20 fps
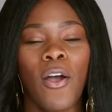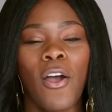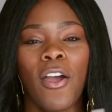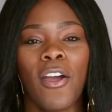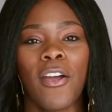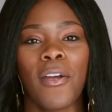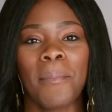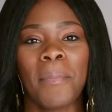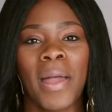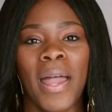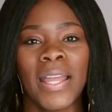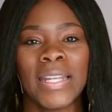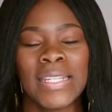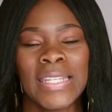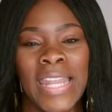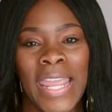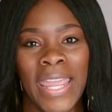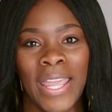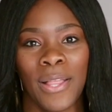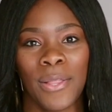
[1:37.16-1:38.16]
are my
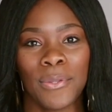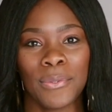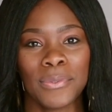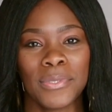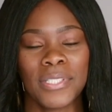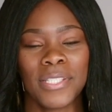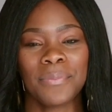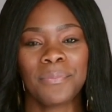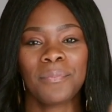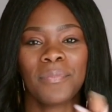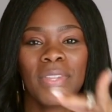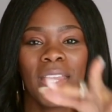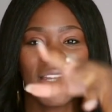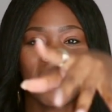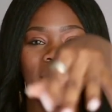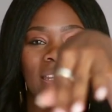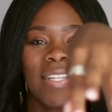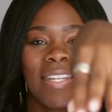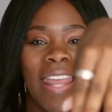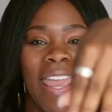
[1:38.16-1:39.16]
nails.
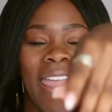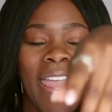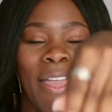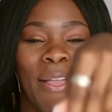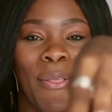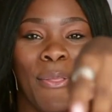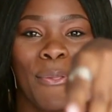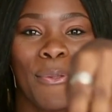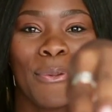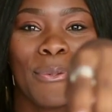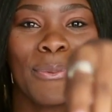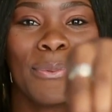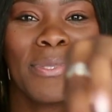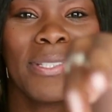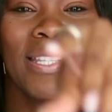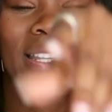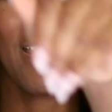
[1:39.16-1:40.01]
Nails